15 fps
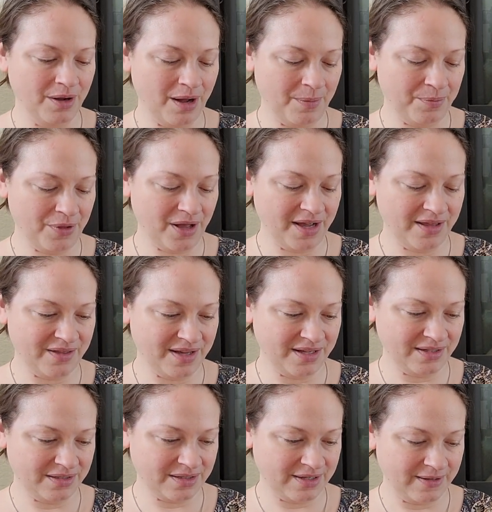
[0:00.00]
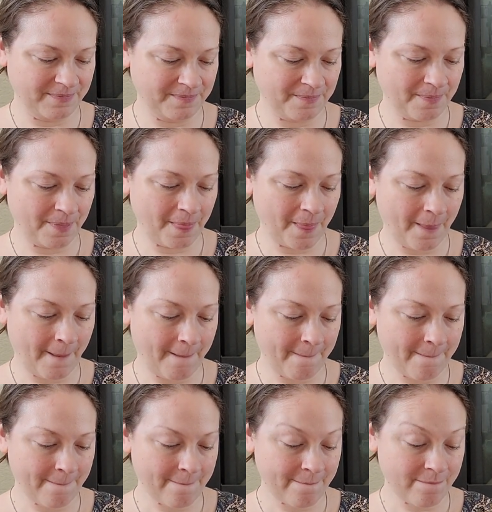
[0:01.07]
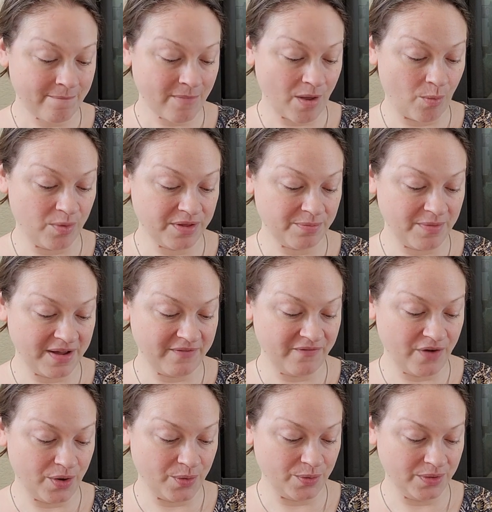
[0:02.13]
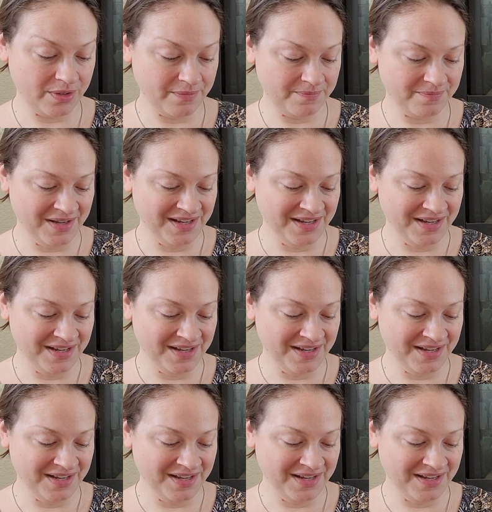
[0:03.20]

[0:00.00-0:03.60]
apply this with my phone.